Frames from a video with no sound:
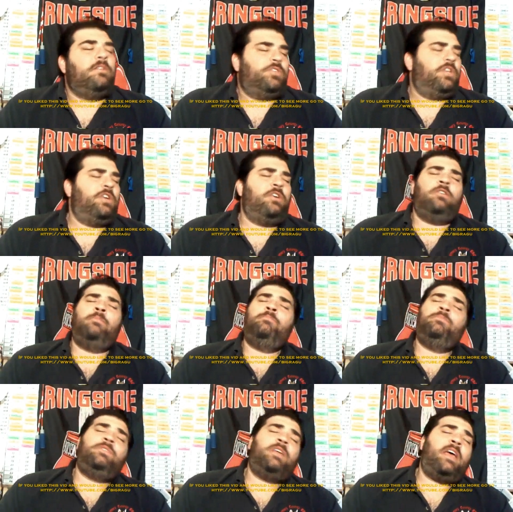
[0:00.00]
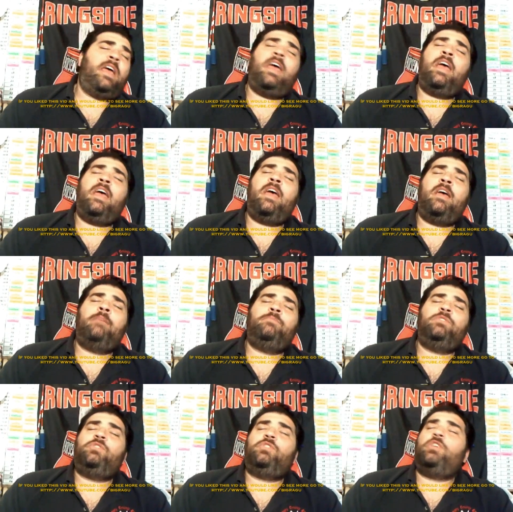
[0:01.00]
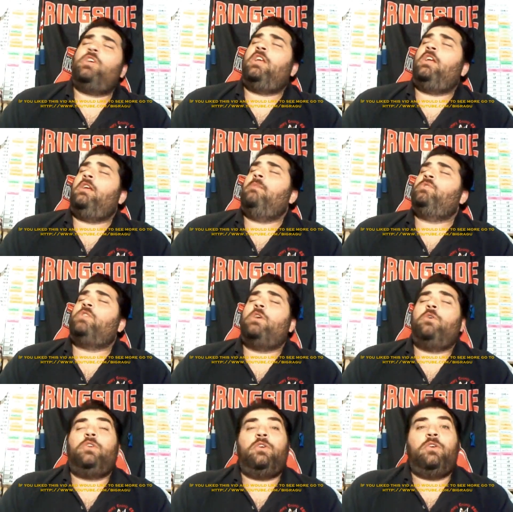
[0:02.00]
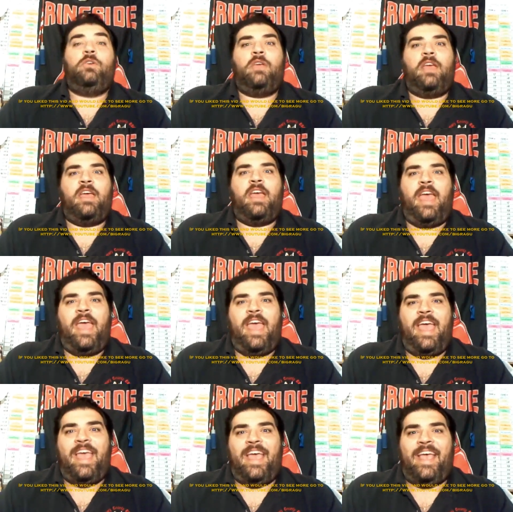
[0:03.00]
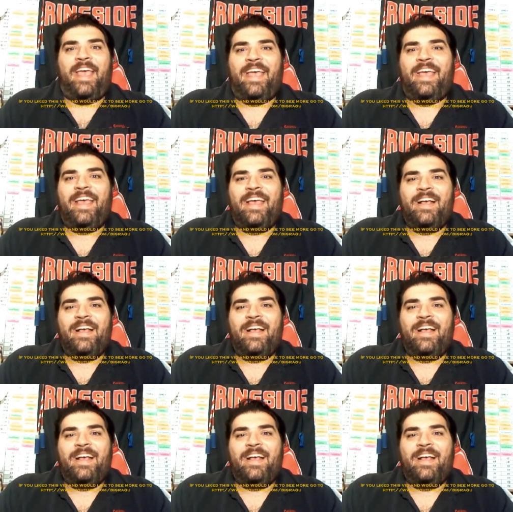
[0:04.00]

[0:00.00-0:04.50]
Sometimes it seems so. Yay!